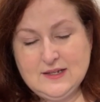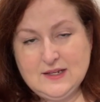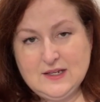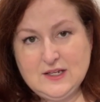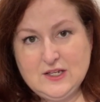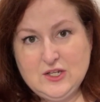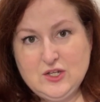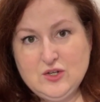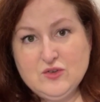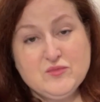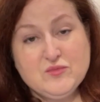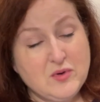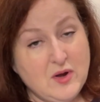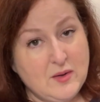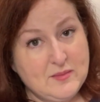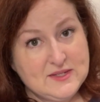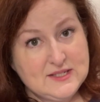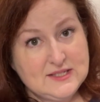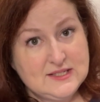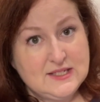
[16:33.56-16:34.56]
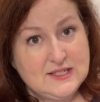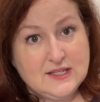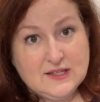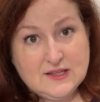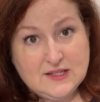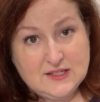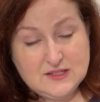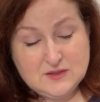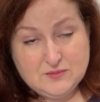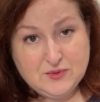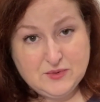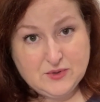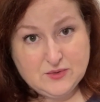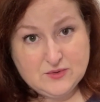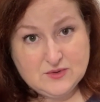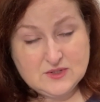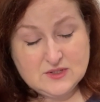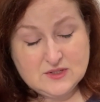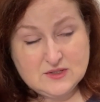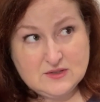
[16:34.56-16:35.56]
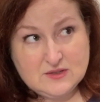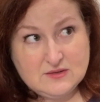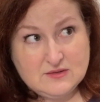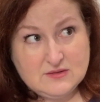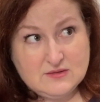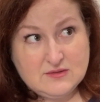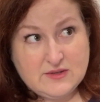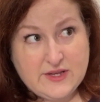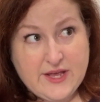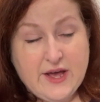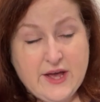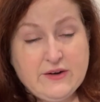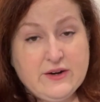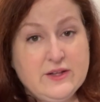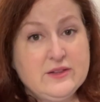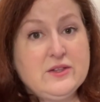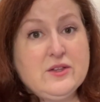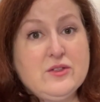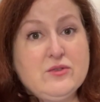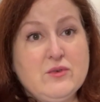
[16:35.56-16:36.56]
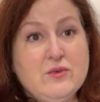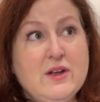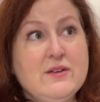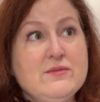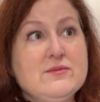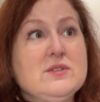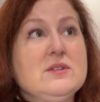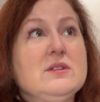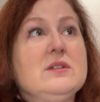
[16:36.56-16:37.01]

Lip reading: You've probably seen these boots out at the thrift.